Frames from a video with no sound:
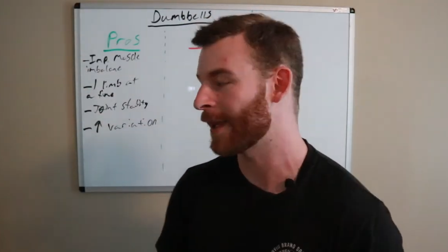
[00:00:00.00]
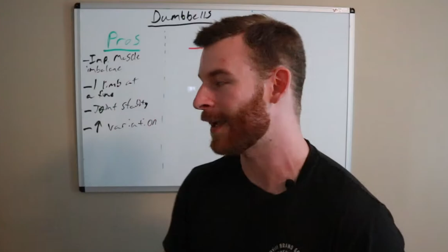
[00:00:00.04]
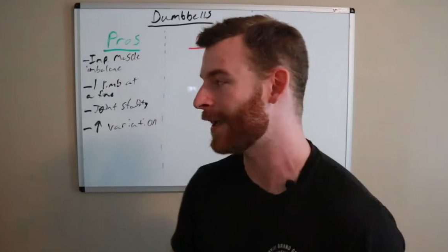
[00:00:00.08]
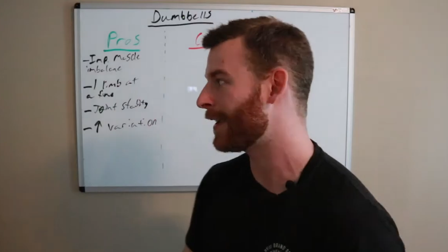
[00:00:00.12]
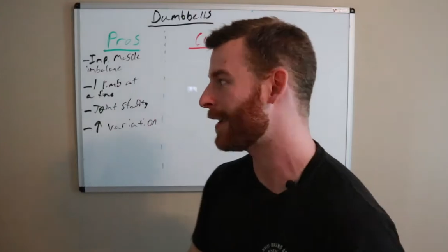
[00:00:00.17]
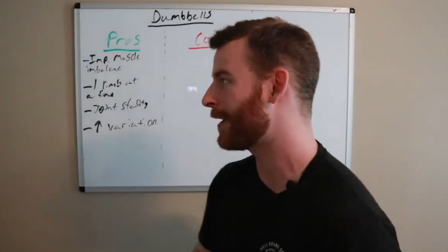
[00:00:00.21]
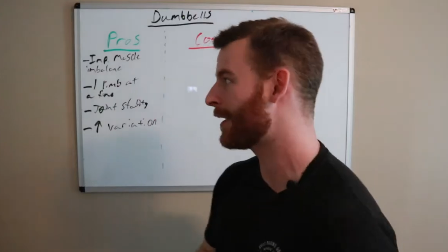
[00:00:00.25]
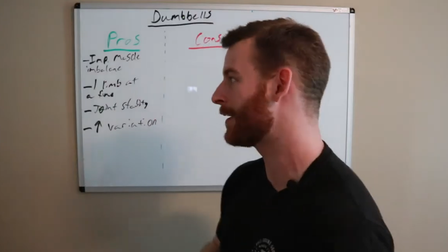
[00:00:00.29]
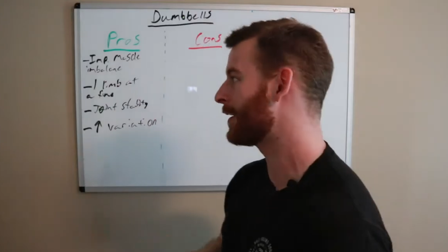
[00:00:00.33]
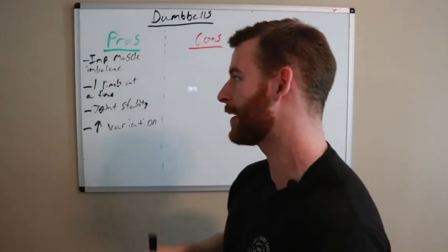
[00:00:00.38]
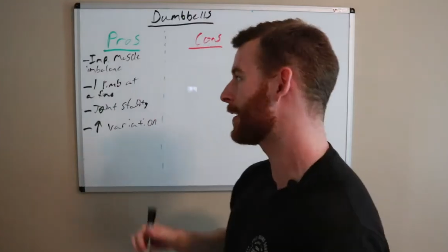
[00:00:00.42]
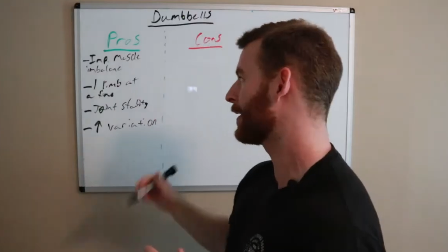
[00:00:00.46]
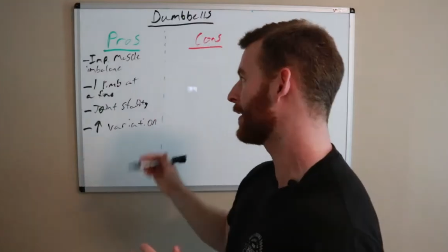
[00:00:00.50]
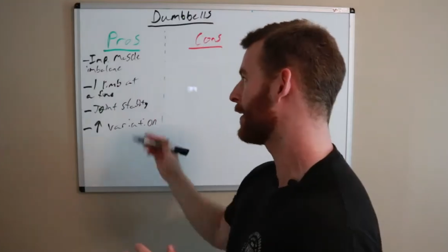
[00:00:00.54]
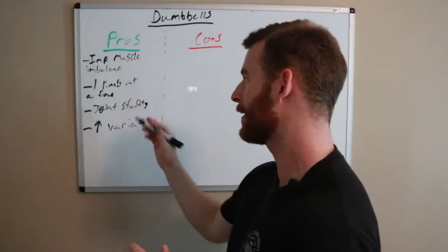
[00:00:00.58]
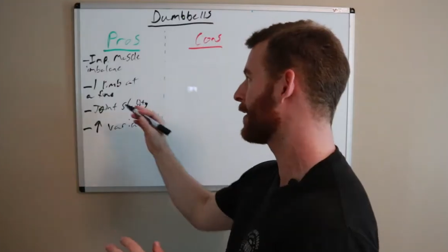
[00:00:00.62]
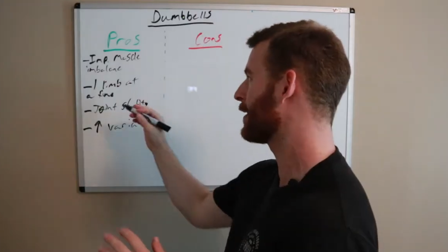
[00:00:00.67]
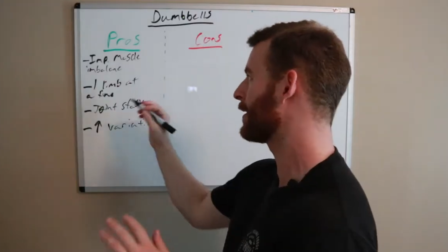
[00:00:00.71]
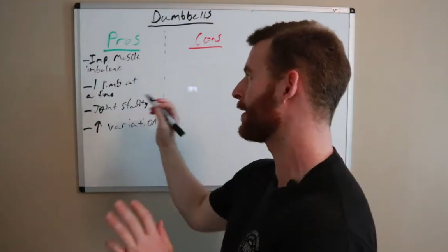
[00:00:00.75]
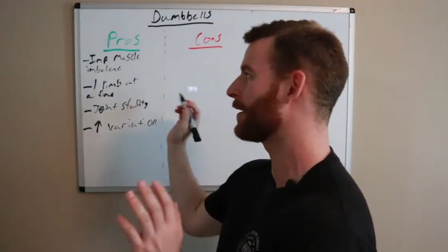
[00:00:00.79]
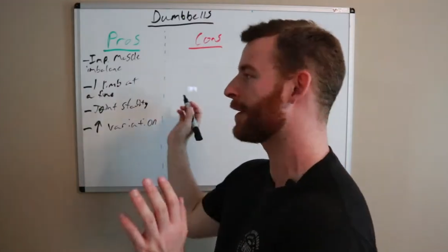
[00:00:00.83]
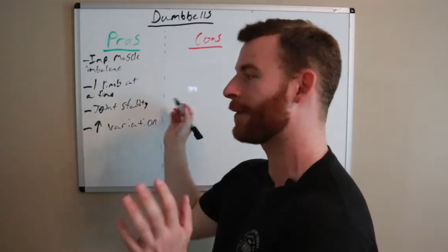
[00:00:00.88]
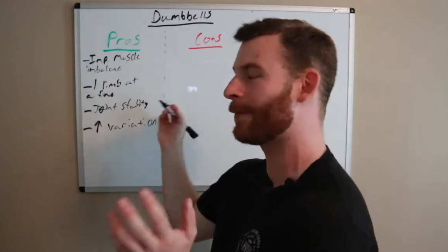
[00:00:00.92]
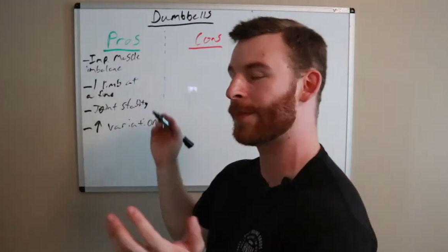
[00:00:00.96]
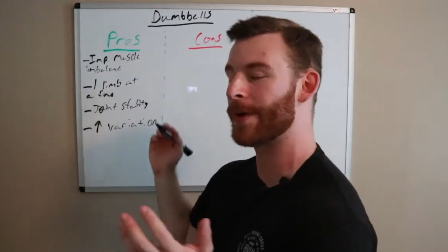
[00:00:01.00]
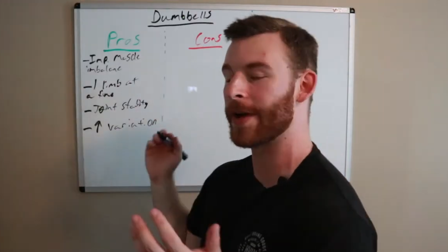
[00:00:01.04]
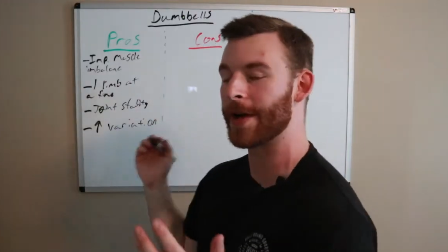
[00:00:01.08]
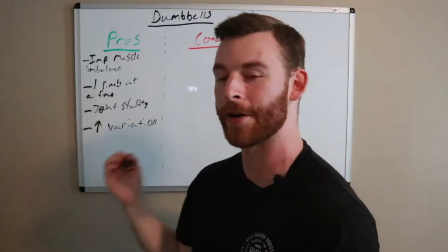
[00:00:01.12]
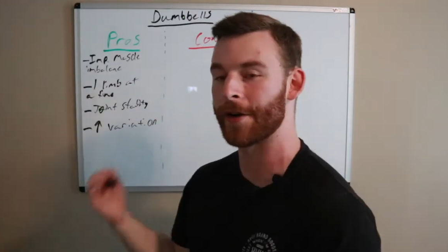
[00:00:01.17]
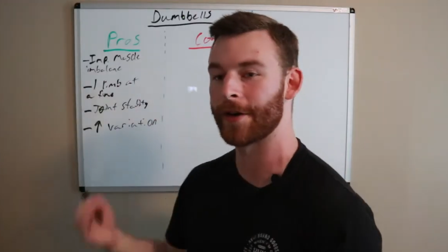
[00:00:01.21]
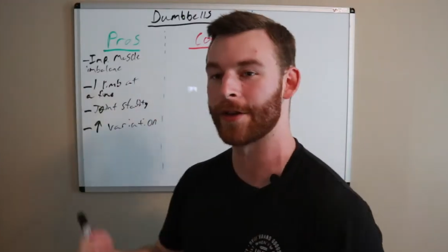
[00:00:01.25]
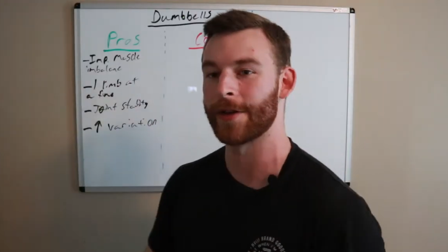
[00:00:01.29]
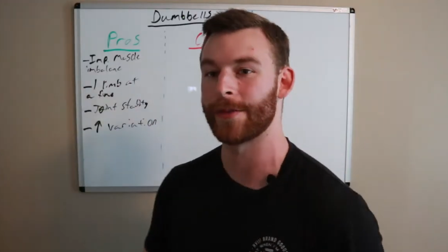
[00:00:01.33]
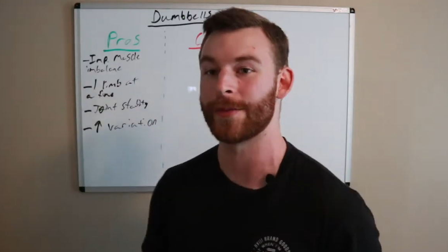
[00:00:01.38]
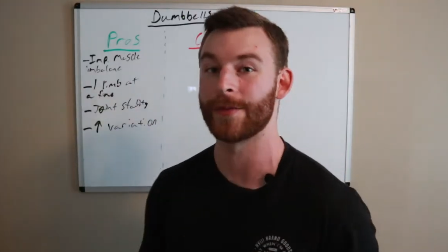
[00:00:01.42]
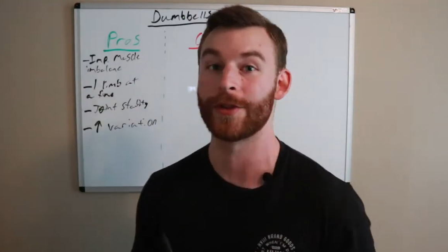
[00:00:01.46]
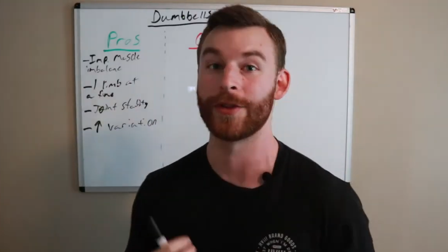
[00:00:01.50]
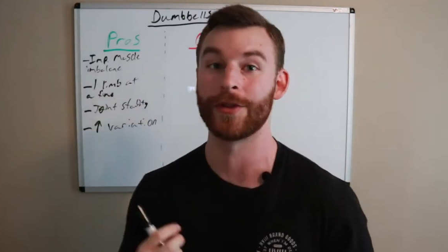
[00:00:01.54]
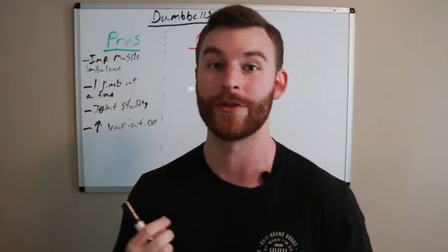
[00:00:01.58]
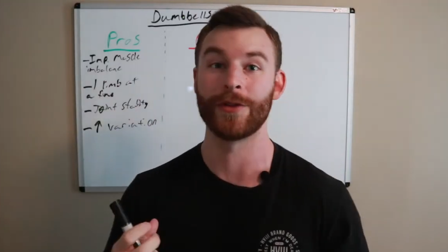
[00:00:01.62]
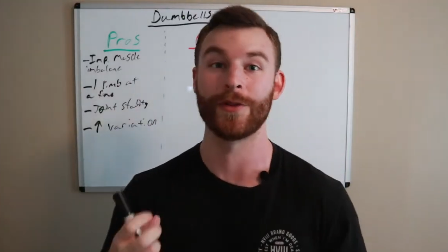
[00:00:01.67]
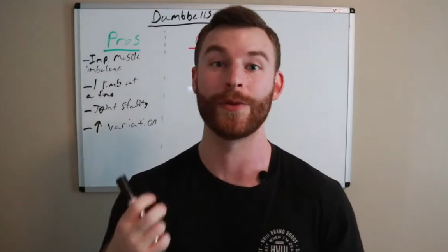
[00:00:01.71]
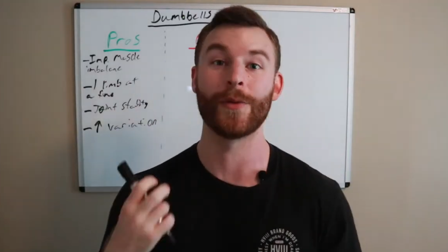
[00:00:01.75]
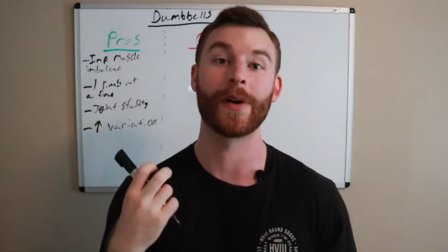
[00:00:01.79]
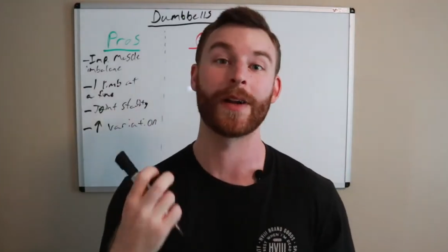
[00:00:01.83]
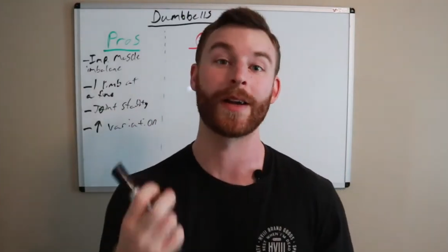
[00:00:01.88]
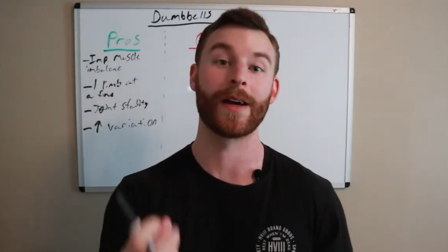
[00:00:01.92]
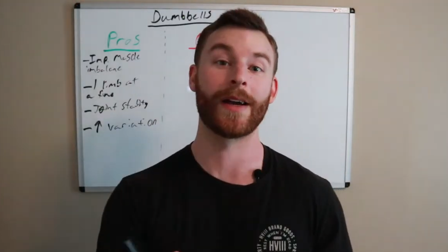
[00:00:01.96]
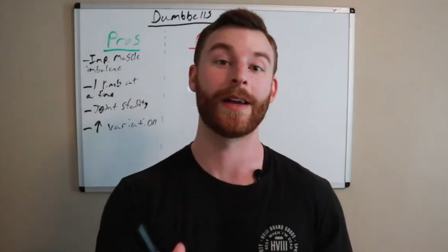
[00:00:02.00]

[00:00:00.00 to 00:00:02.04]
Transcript: and I can kind of compare them to what